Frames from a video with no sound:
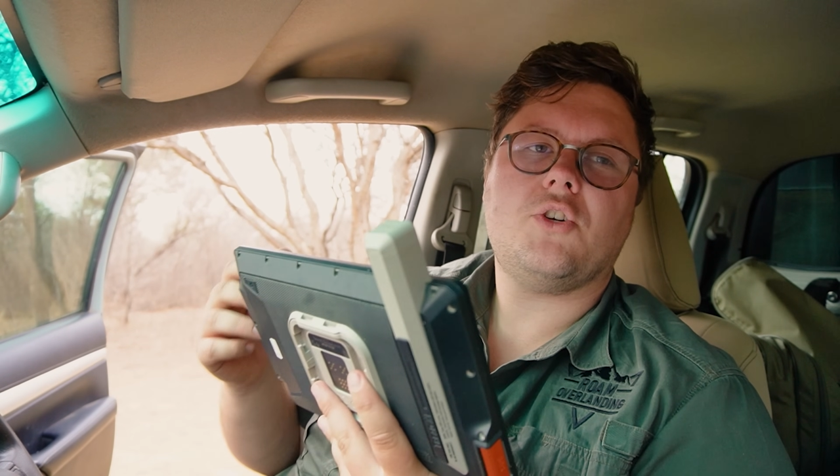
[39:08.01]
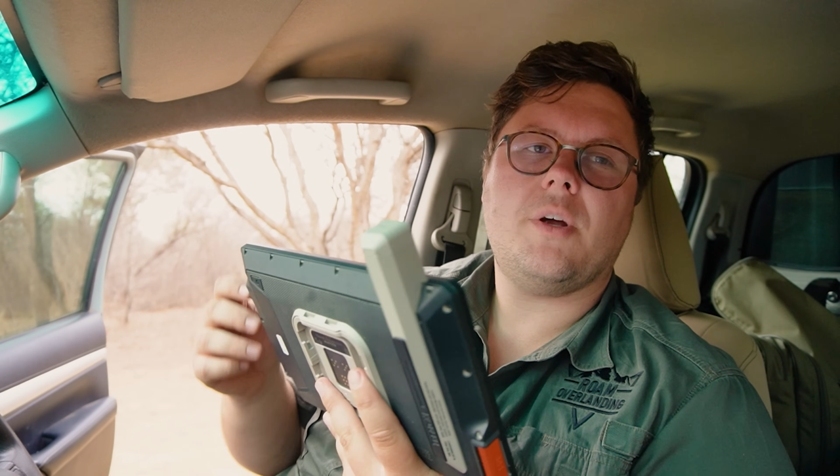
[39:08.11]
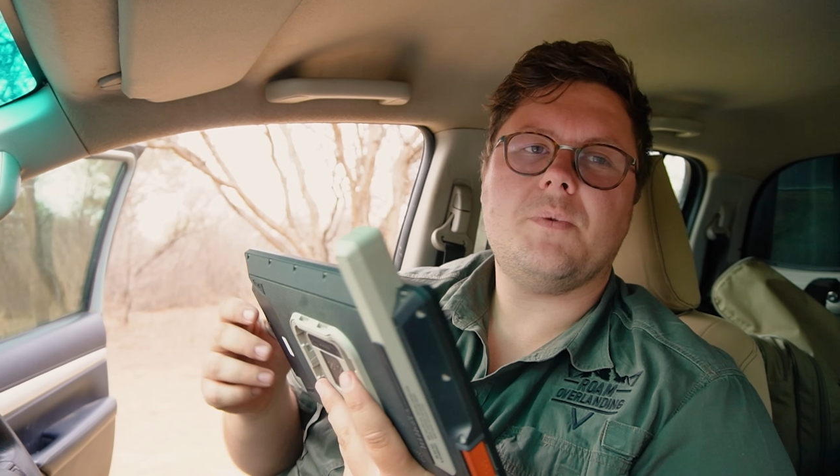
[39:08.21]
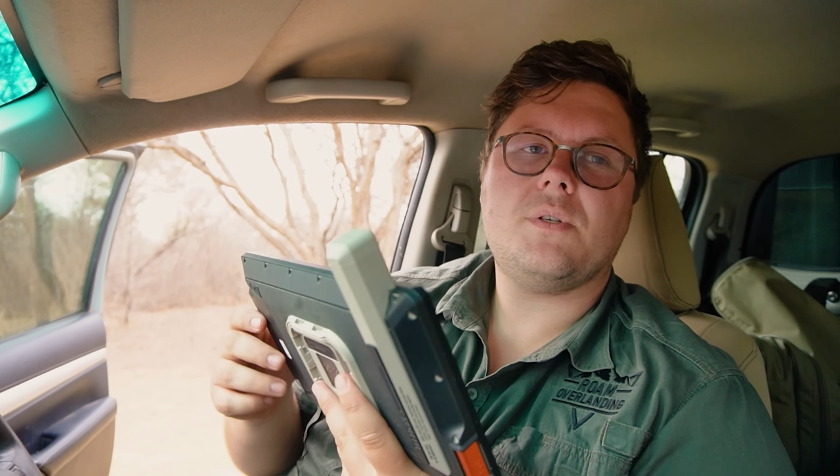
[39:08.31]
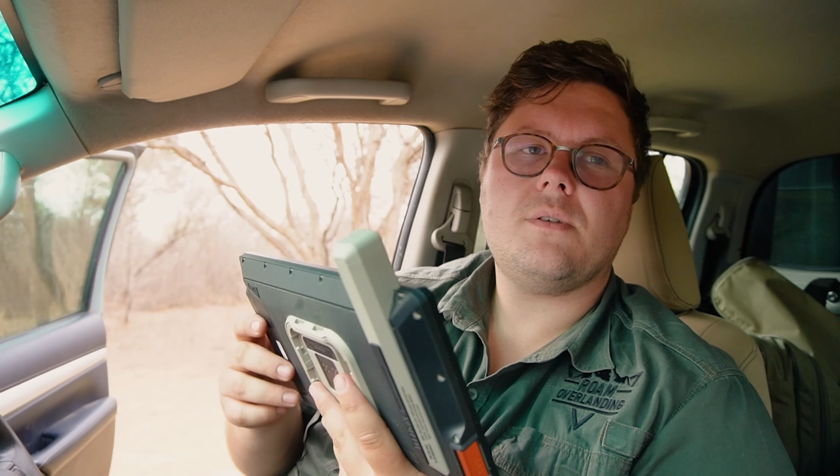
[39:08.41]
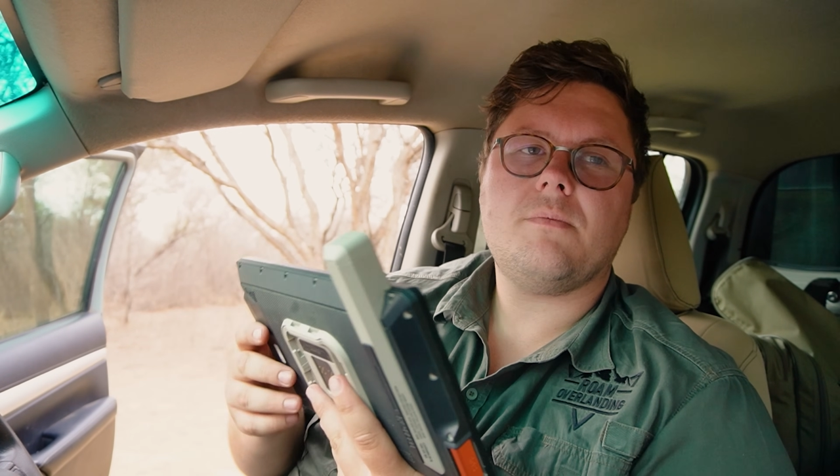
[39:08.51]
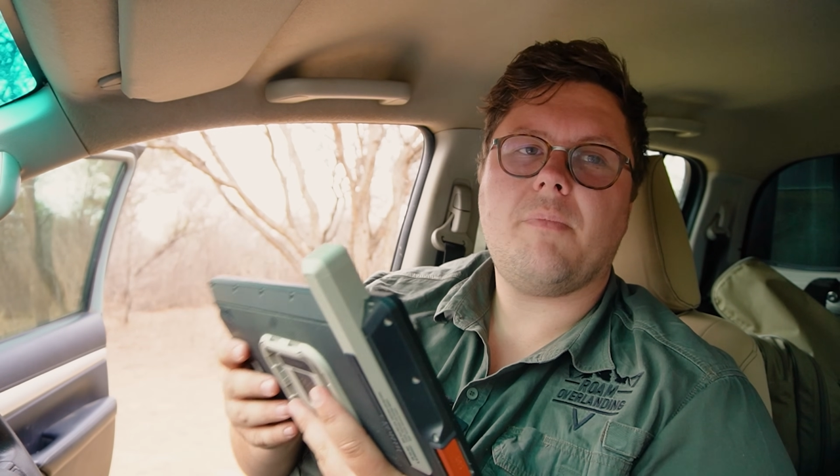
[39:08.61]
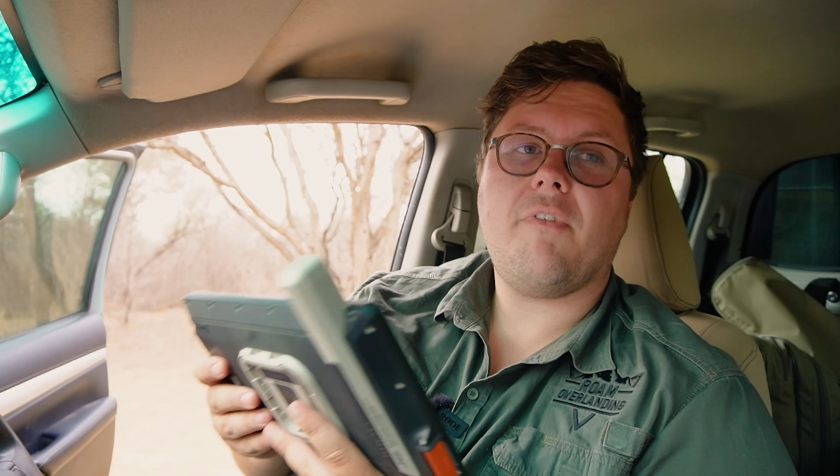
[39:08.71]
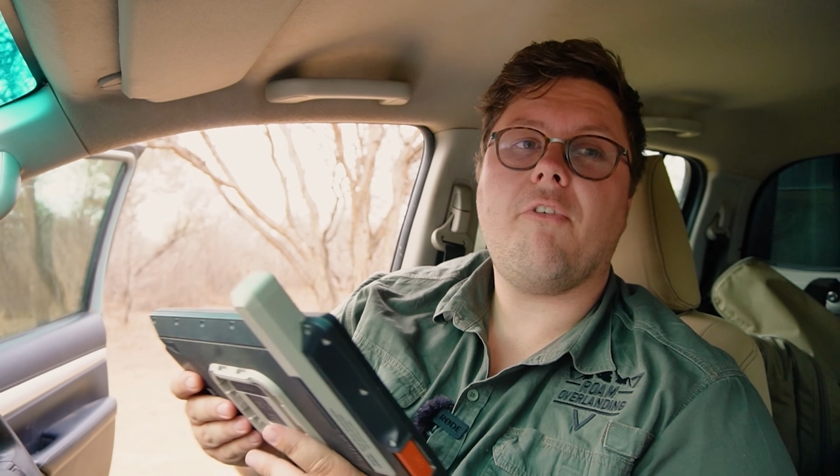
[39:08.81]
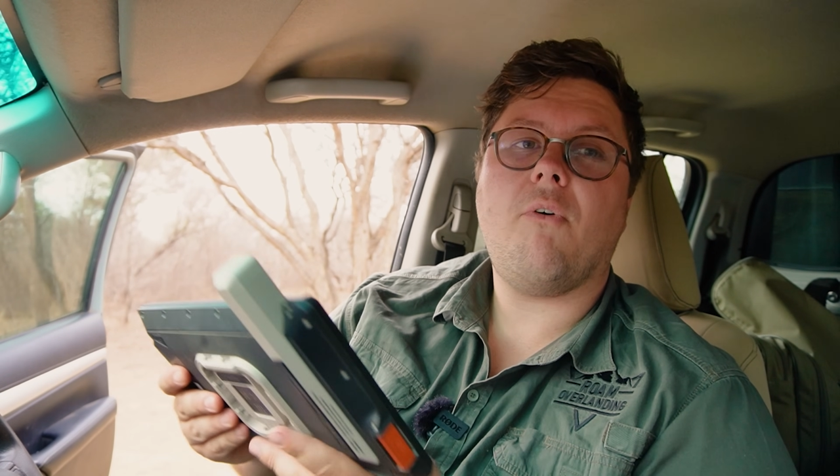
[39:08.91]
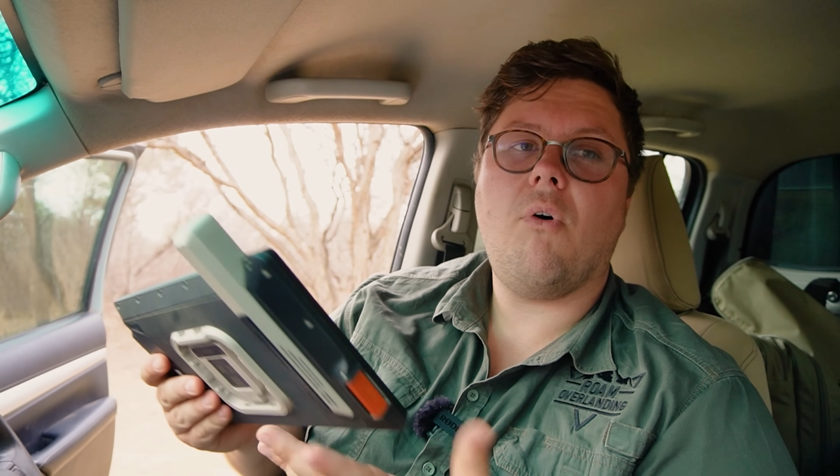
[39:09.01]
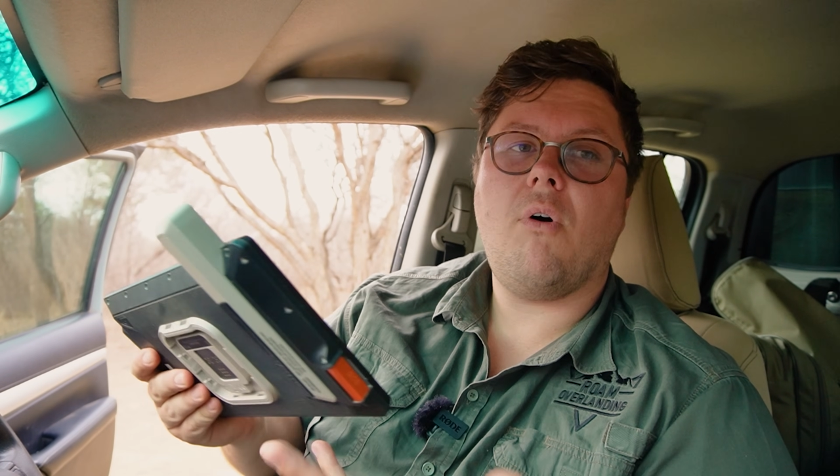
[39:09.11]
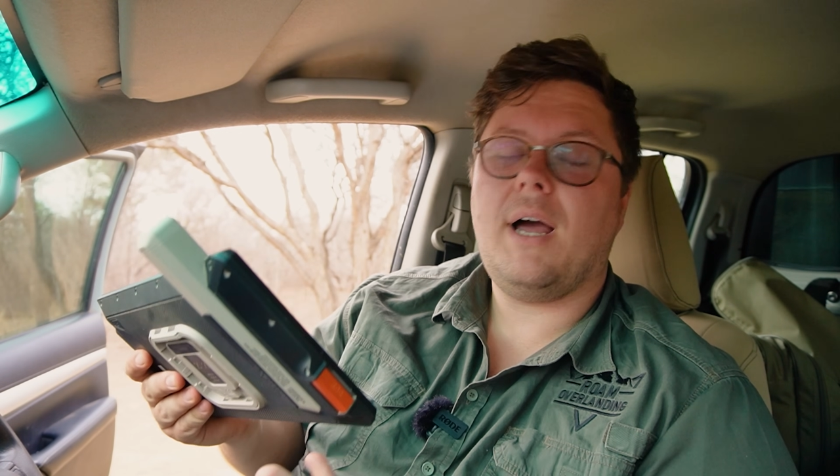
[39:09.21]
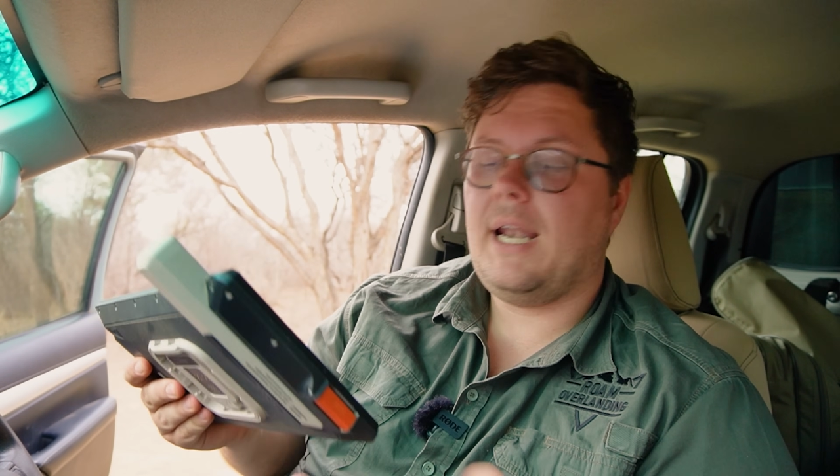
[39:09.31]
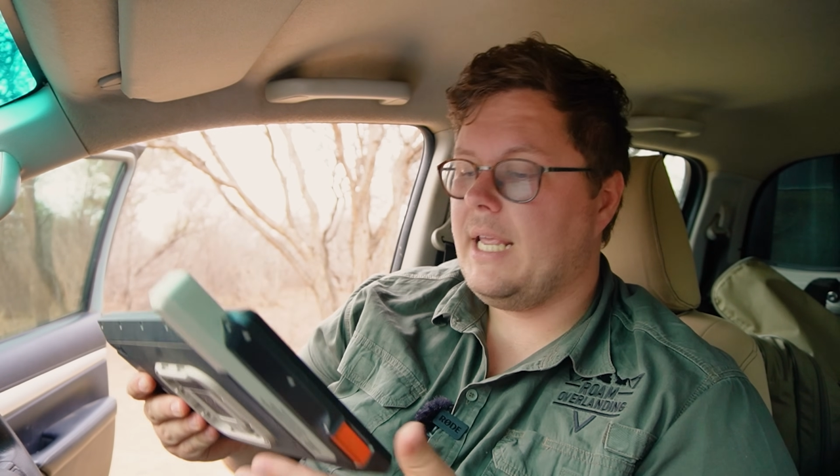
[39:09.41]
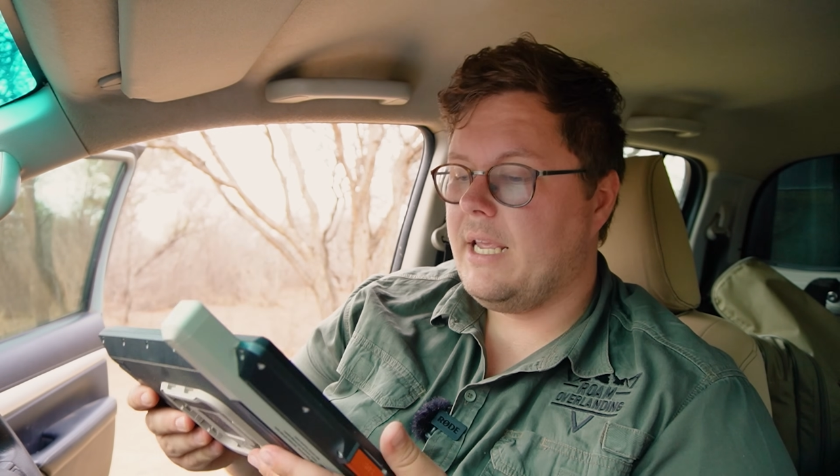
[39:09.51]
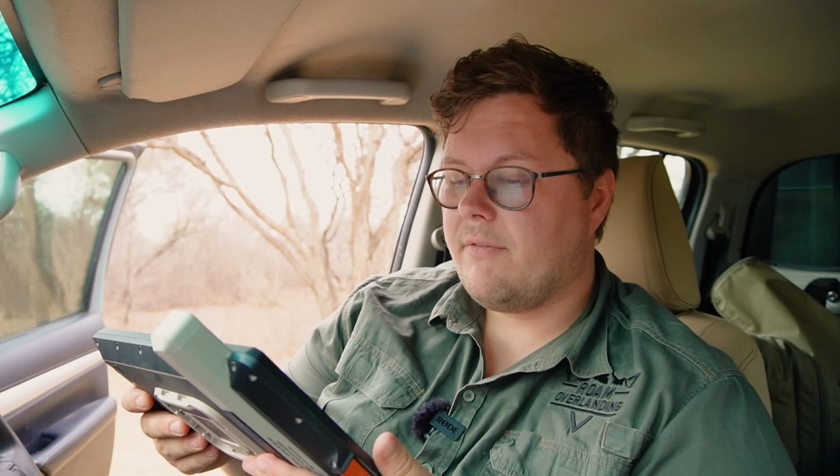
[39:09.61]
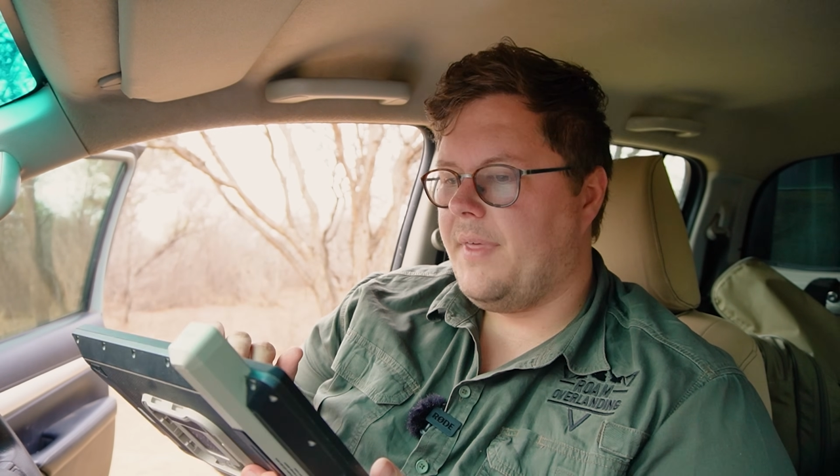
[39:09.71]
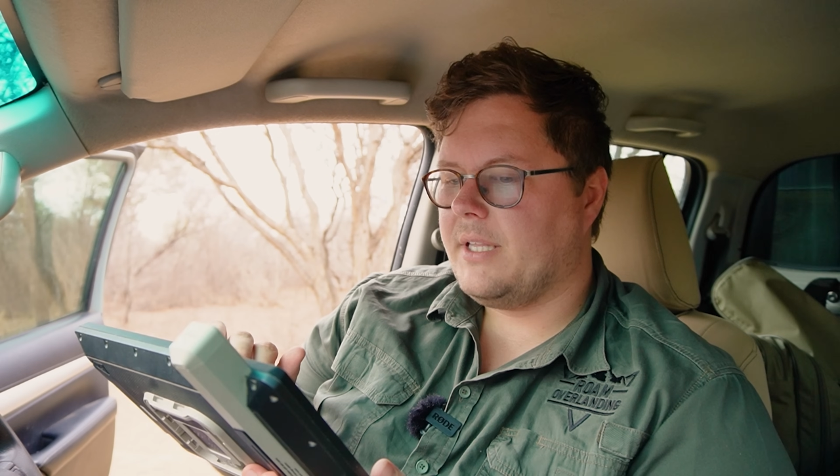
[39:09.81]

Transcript: trips before I leave.